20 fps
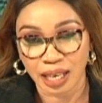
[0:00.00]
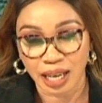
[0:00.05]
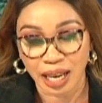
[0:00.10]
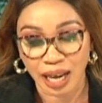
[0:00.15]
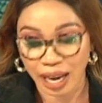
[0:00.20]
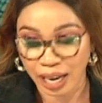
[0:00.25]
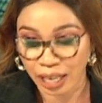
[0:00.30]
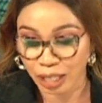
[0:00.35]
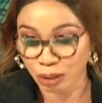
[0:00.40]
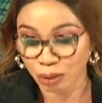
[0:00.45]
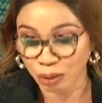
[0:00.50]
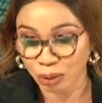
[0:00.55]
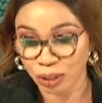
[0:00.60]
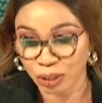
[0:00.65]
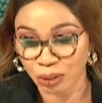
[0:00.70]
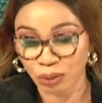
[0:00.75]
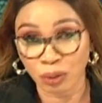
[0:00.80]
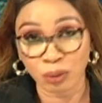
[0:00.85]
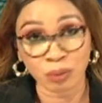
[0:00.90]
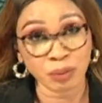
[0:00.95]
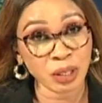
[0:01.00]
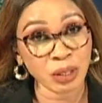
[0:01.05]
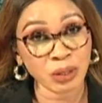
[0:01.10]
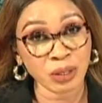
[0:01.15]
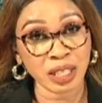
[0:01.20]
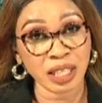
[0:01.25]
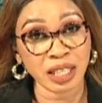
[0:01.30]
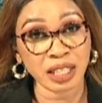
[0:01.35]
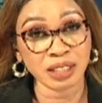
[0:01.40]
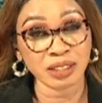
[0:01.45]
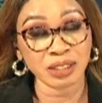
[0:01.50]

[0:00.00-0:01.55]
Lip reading: ECOWAS.